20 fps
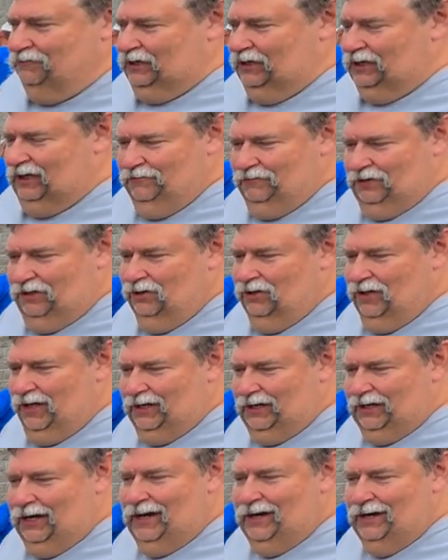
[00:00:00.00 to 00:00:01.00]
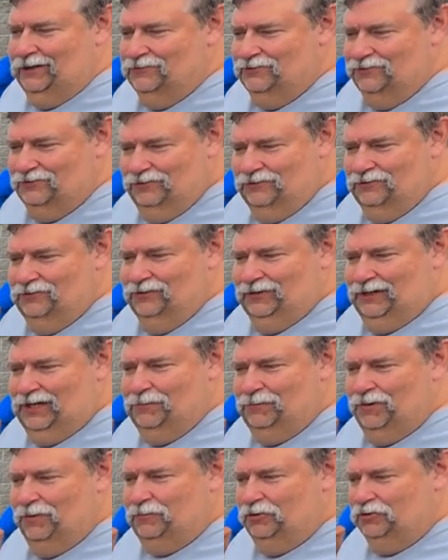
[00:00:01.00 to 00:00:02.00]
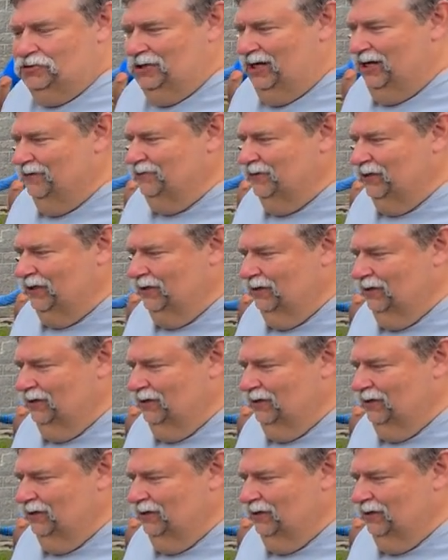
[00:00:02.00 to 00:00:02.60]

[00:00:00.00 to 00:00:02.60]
to give it a lot of gas just to keep up with traffic.